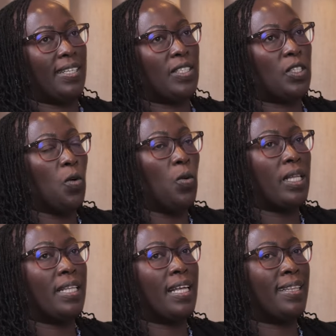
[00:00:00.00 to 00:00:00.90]

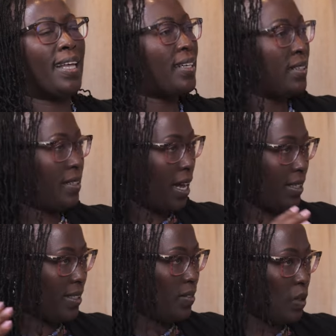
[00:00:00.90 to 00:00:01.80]
So th- that
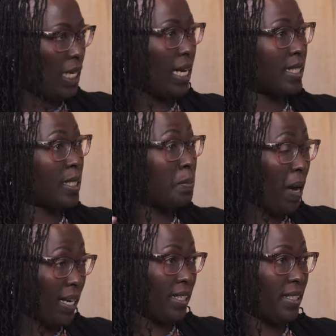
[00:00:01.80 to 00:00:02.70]
that really
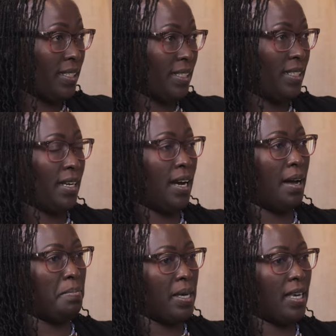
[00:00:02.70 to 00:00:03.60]
expanded
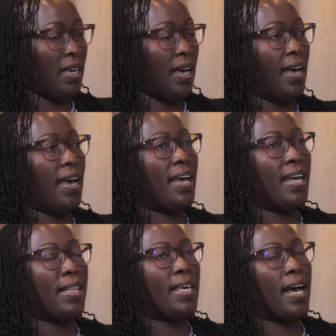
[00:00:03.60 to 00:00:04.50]
uh, me.
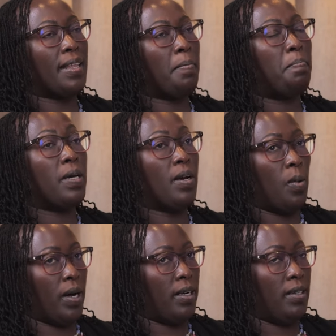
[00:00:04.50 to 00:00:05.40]
The other
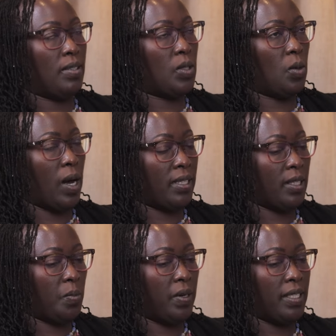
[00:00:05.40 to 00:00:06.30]
big one. So at
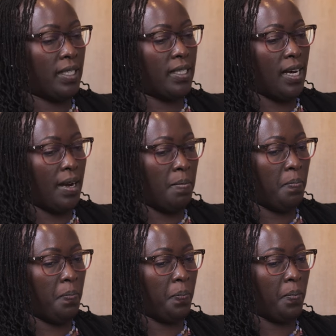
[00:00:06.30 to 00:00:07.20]
this point in
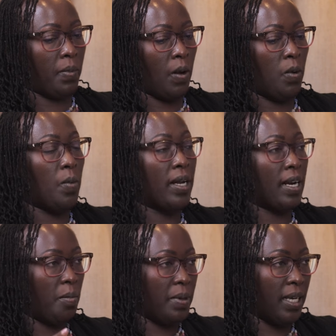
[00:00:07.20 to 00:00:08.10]
time, we were
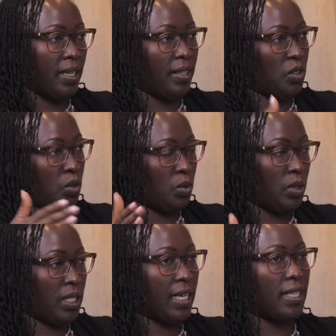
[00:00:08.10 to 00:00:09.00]
now beginning
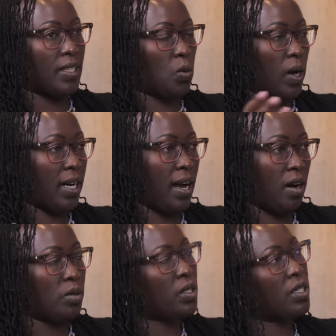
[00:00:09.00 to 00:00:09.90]
to take this work
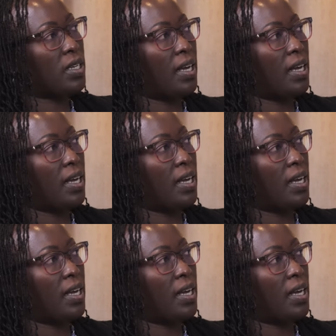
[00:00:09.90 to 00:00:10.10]
out.